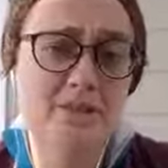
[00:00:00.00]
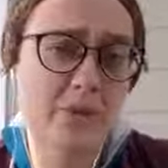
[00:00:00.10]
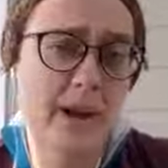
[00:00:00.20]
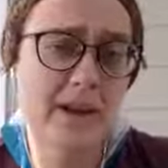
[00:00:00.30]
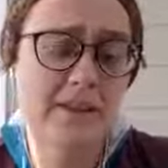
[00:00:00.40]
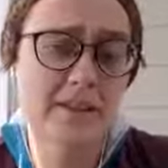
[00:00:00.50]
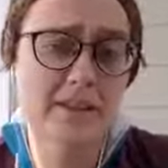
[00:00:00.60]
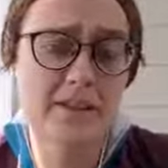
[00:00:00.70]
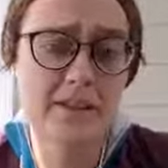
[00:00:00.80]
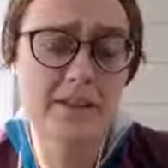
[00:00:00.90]
throughout
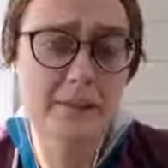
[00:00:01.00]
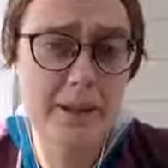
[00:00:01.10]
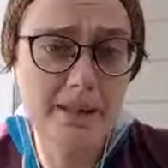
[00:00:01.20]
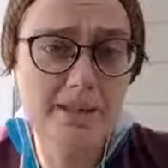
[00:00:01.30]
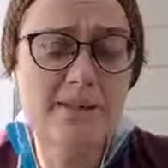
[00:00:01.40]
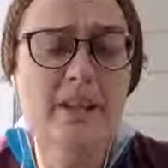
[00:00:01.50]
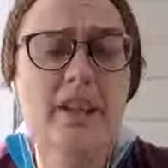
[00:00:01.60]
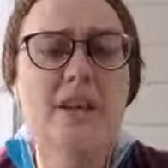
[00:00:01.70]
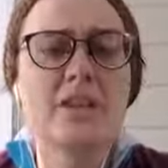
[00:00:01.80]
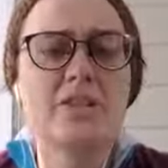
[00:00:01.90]
the month
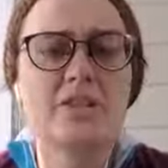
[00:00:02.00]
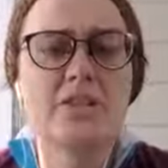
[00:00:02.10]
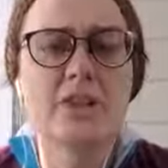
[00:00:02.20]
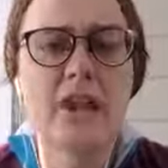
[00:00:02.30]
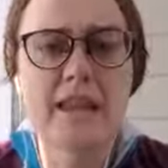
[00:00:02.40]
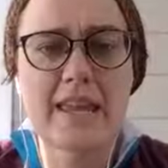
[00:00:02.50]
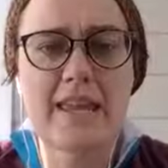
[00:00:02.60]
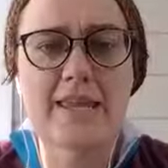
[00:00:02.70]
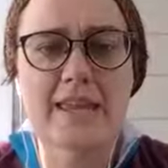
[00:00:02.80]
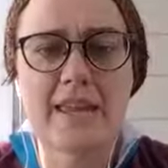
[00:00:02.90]
to
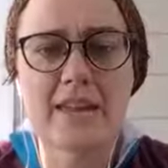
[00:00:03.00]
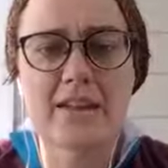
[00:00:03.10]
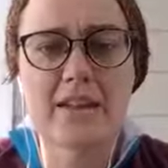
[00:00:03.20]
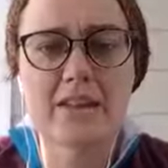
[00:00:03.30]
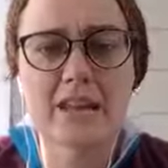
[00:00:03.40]
get their